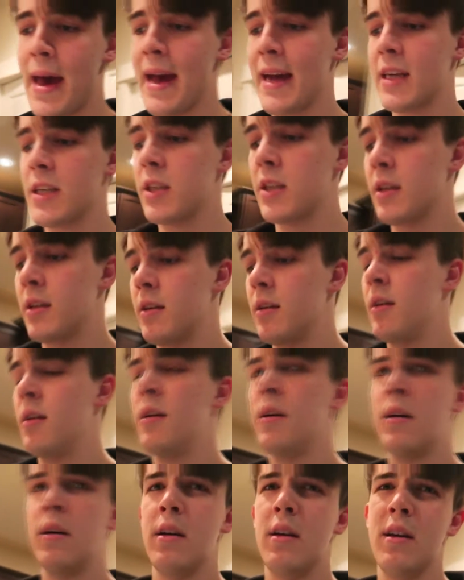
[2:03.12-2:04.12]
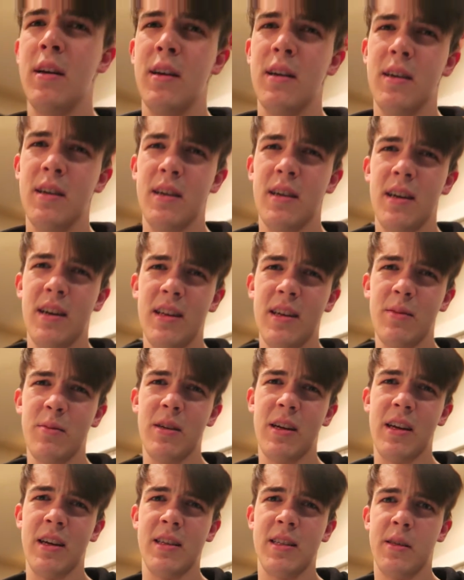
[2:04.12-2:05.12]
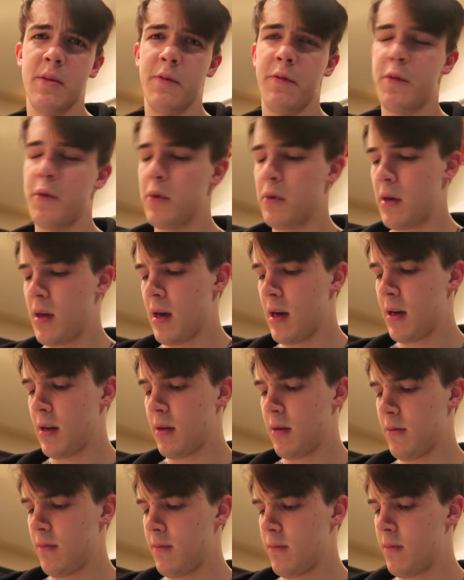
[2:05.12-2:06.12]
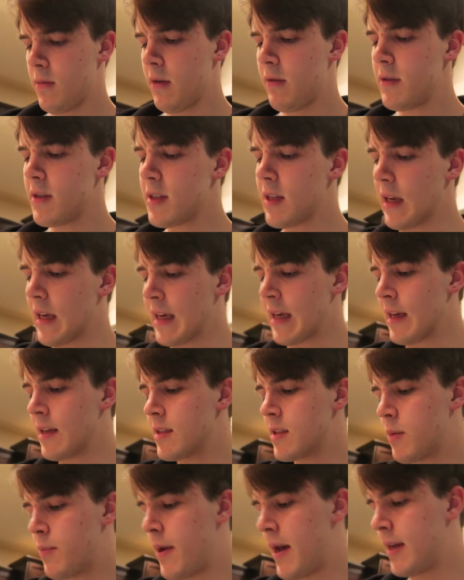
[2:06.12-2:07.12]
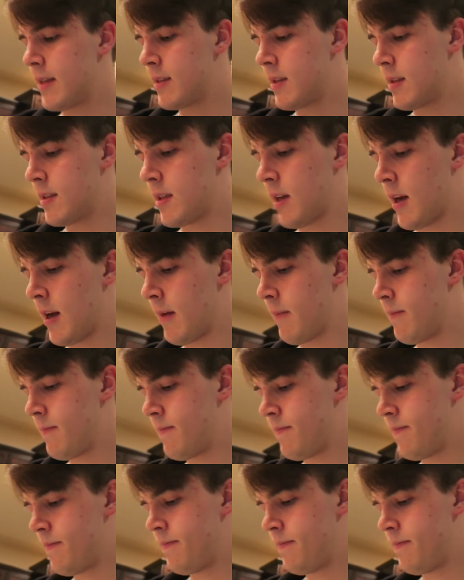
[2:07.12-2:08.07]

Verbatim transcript: action. I'm gonna eat some fruitcake. You ever just eat to pass the time?